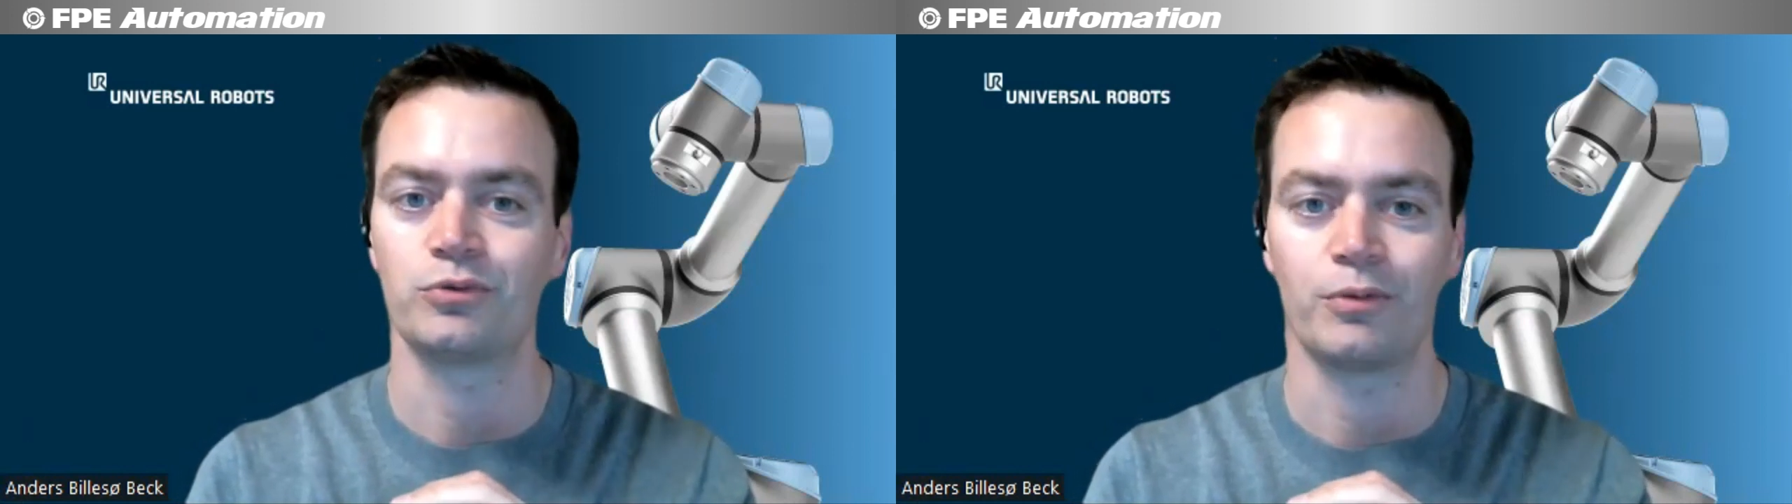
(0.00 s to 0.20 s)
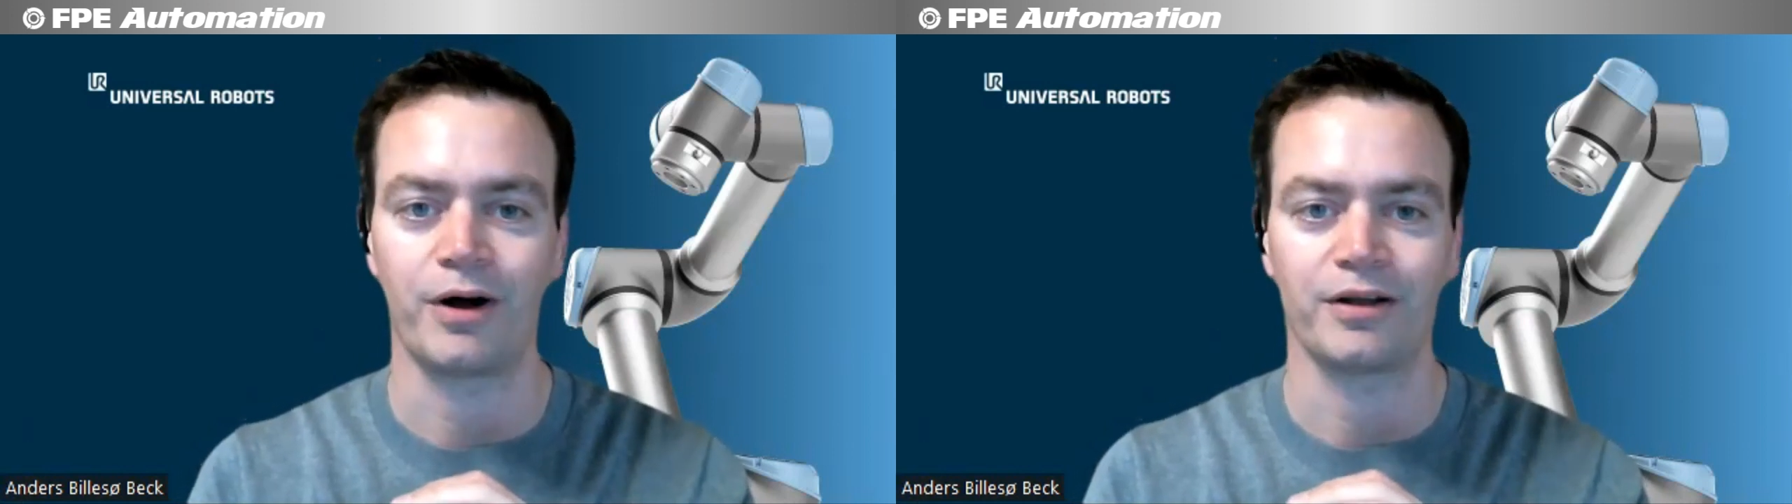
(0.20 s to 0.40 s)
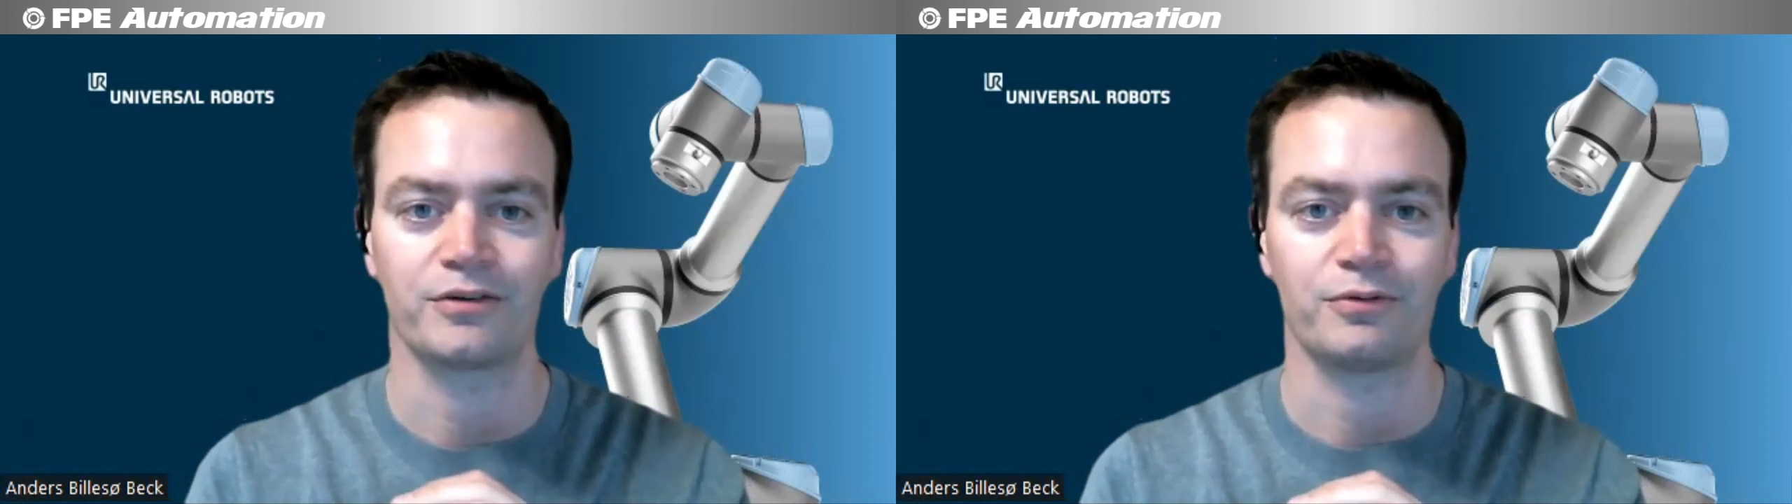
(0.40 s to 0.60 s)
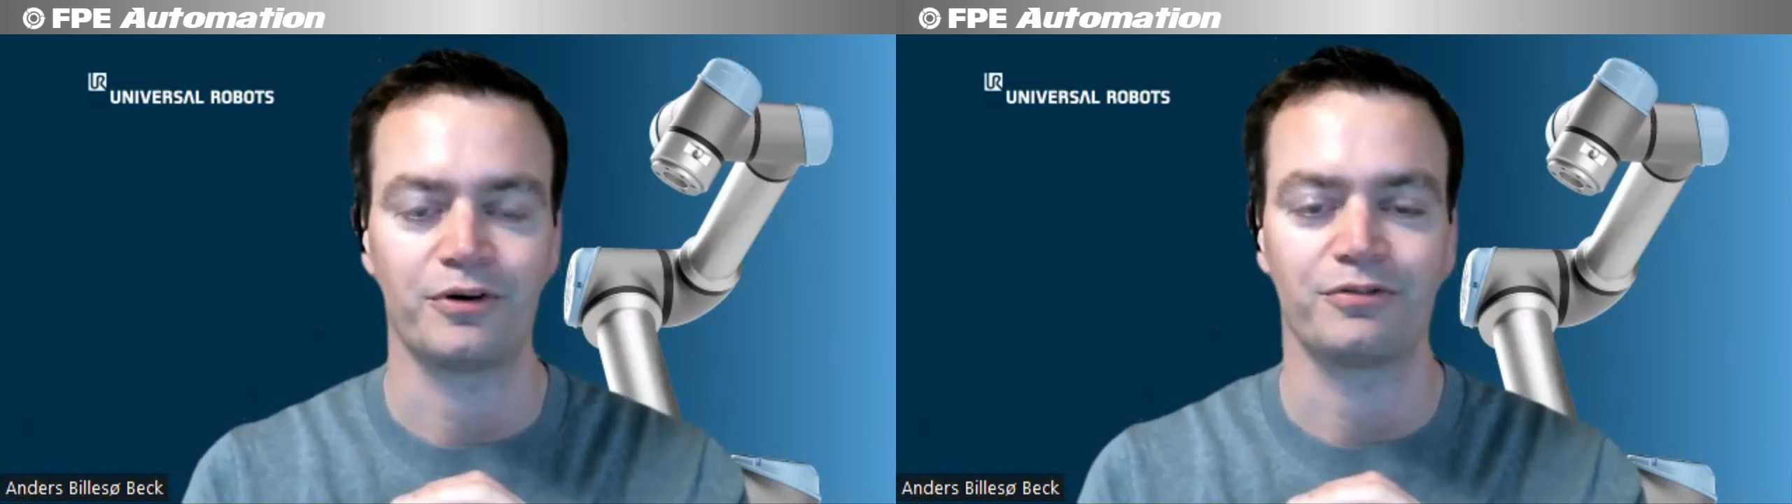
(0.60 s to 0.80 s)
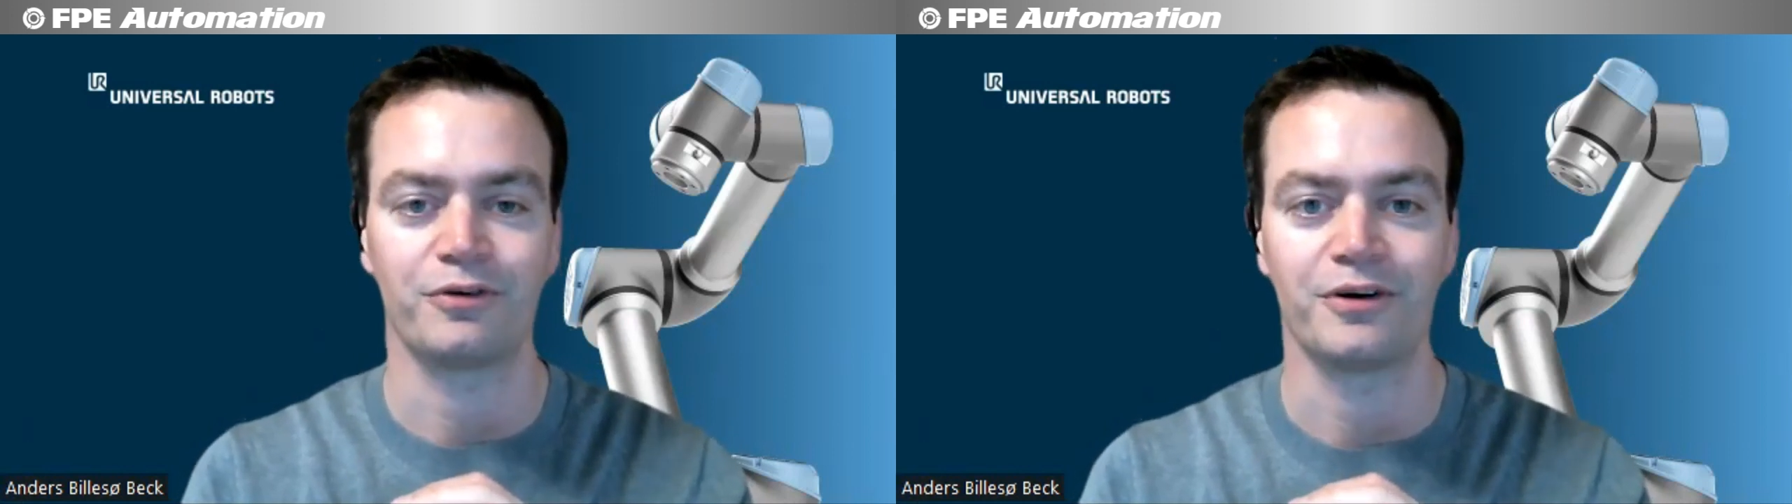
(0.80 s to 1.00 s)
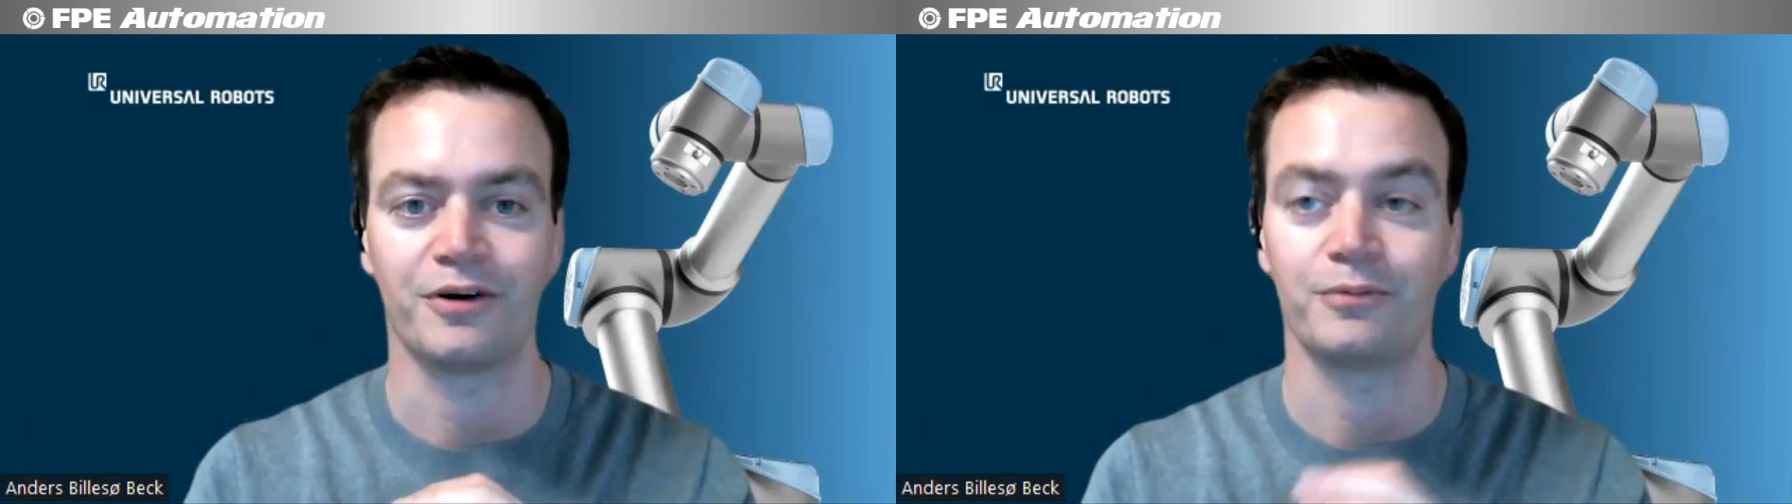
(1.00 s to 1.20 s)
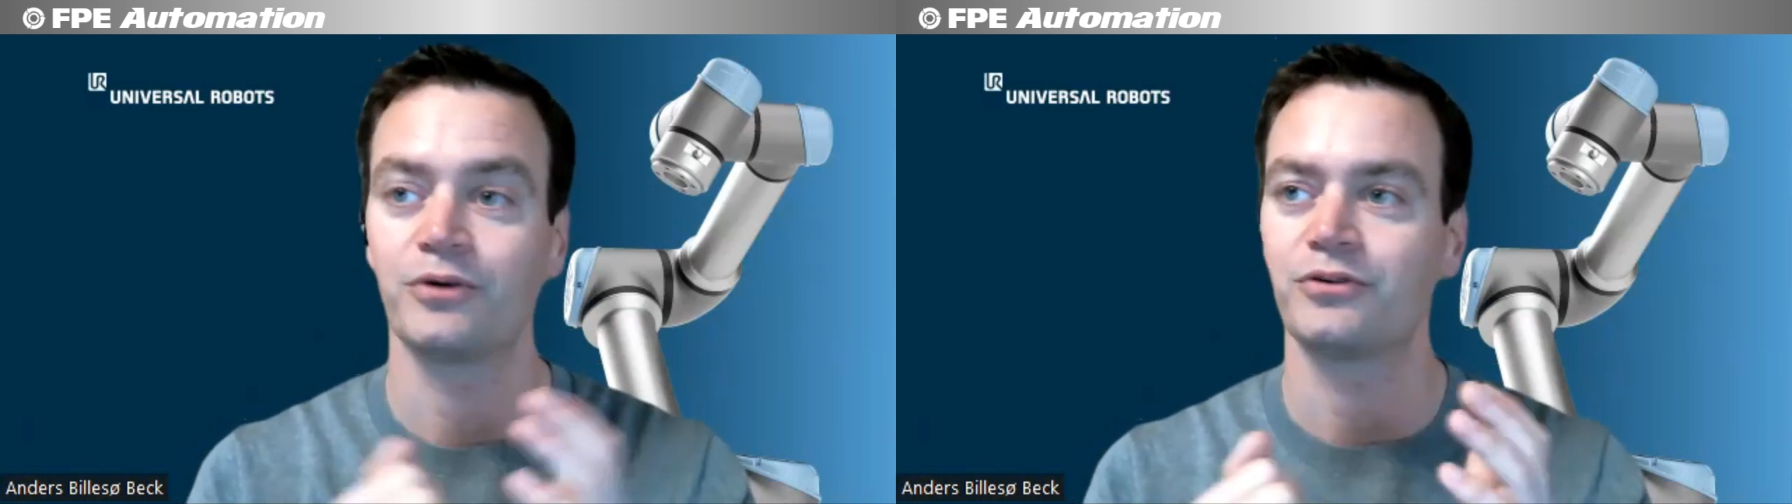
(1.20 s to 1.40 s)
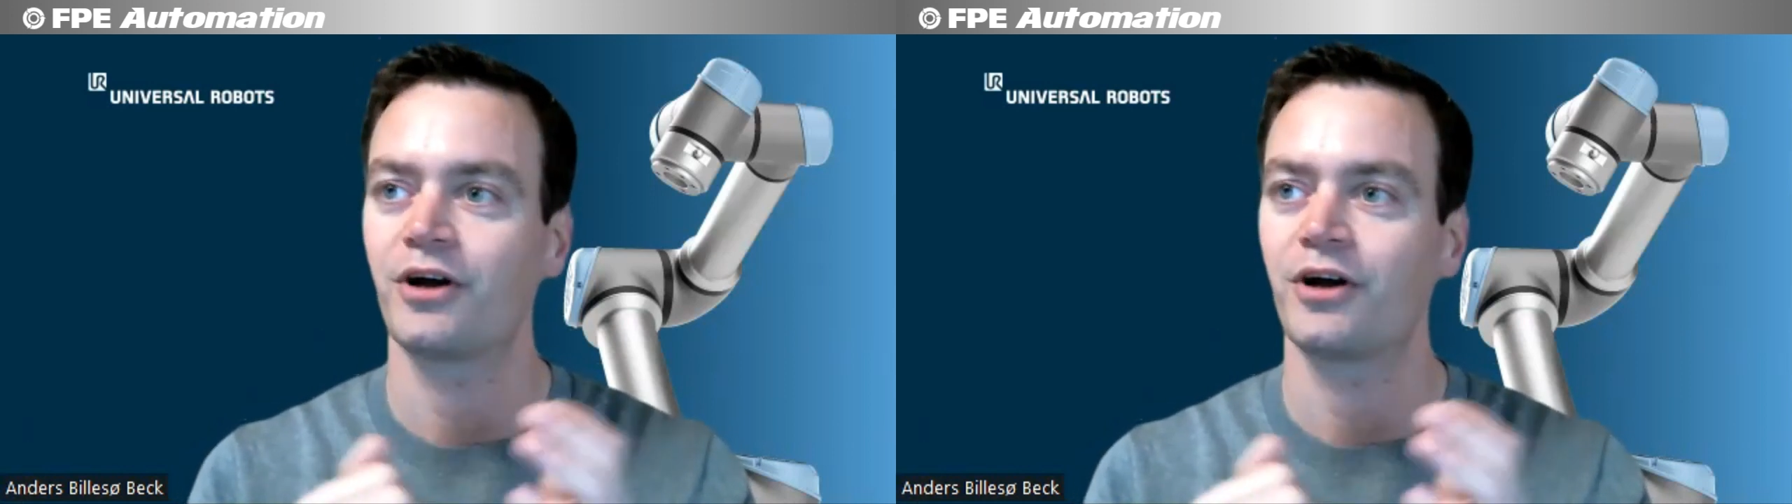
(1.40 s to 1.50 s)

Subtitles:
robotics for almost